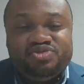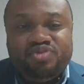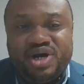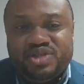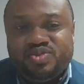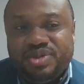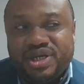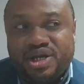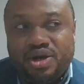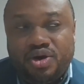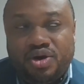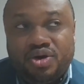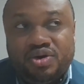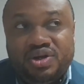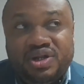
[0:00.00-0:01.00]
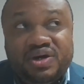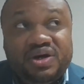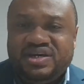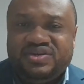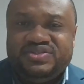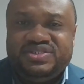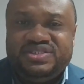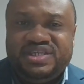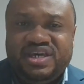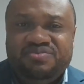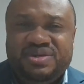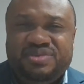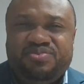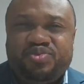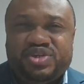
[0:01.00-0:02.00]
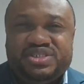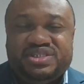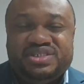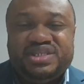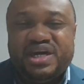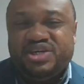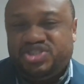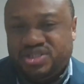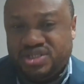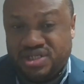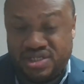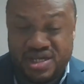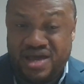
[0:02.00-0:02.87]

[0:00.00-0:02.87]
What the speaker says: what we call a semi-presidential.